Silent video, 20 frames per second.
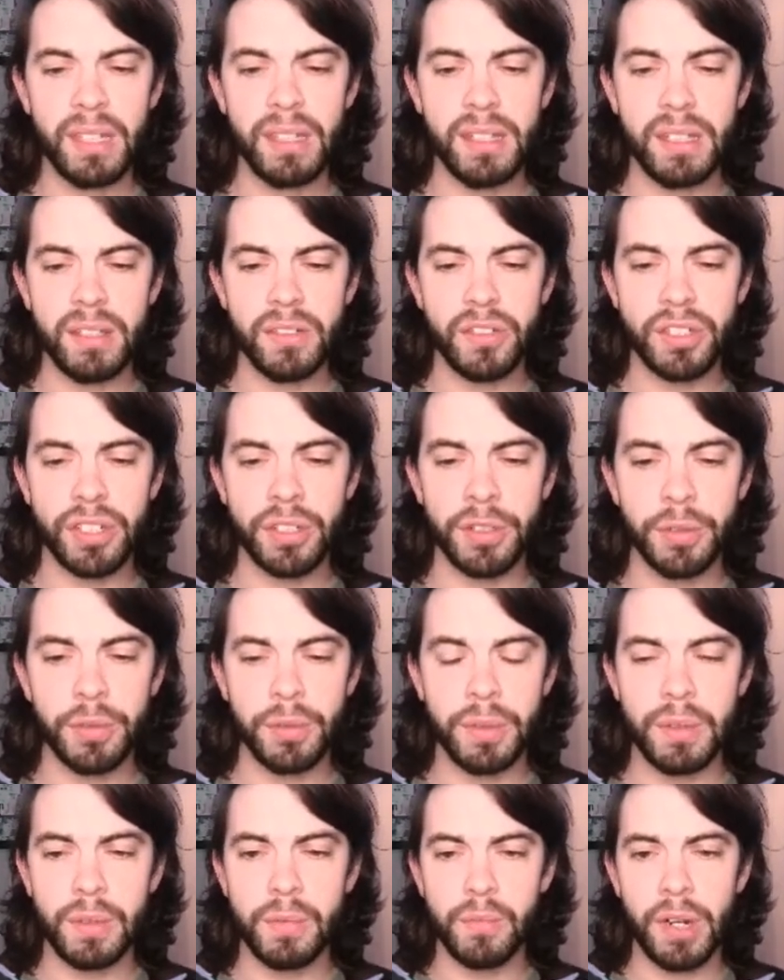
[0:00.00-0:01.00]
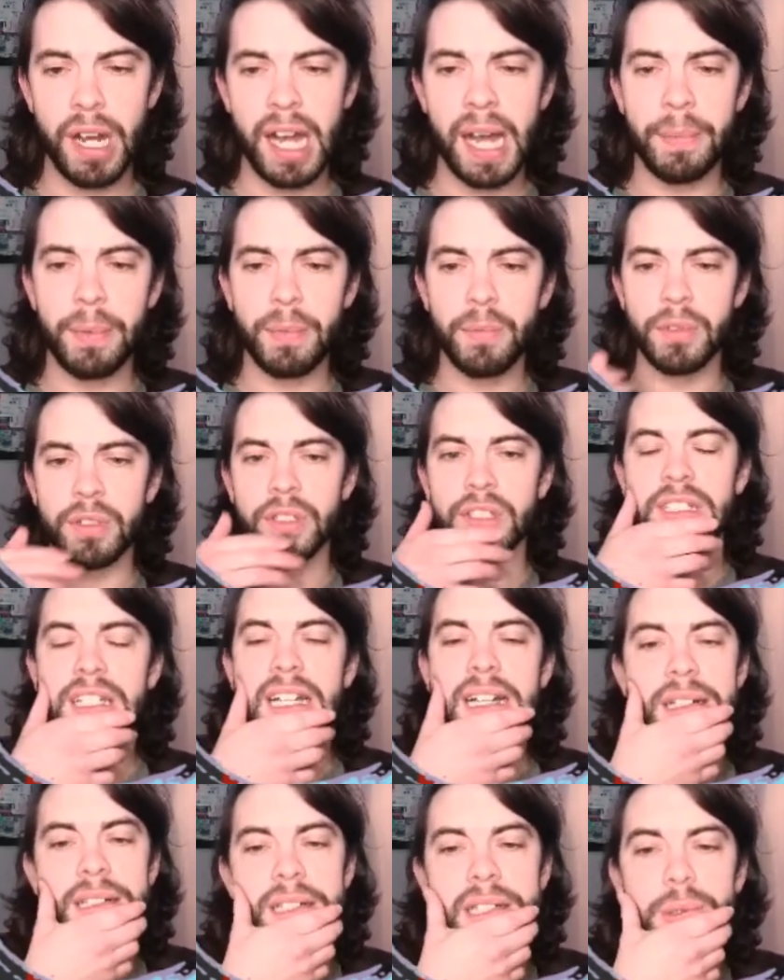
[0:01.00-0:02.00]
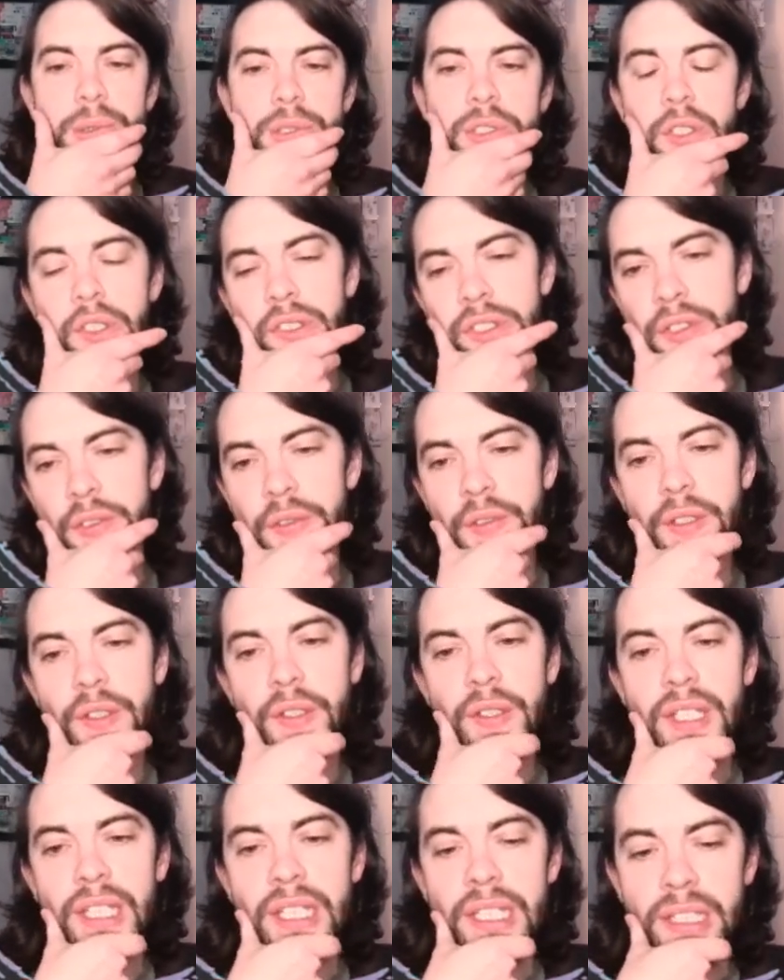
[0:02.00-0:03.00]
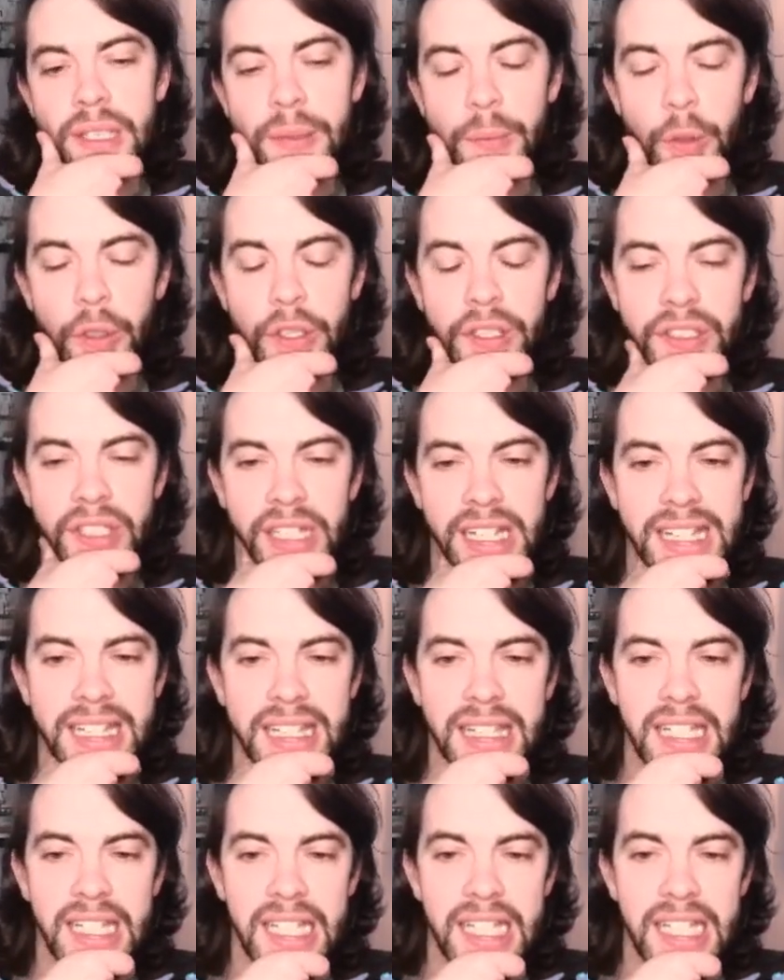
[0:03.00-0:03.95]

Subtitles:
So what happened was I was talking to a few of the boys in the